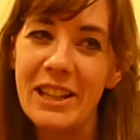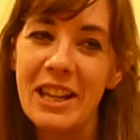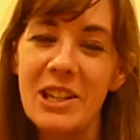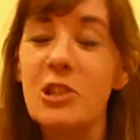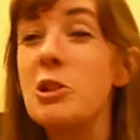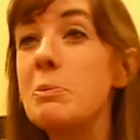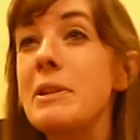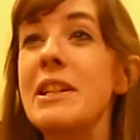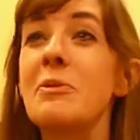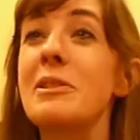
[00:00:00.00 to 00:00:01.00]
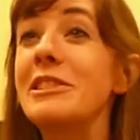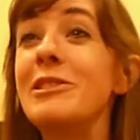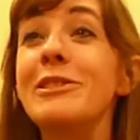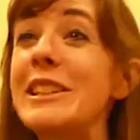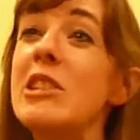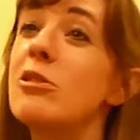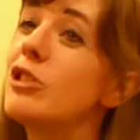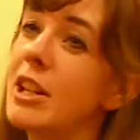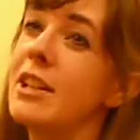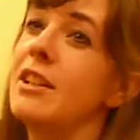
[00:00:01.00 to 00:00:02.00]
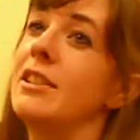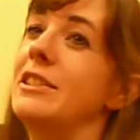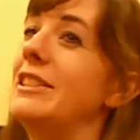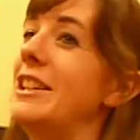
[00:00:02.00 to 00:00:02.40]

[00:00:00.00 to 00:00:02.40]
and they assumed because it was a little diesel Jetta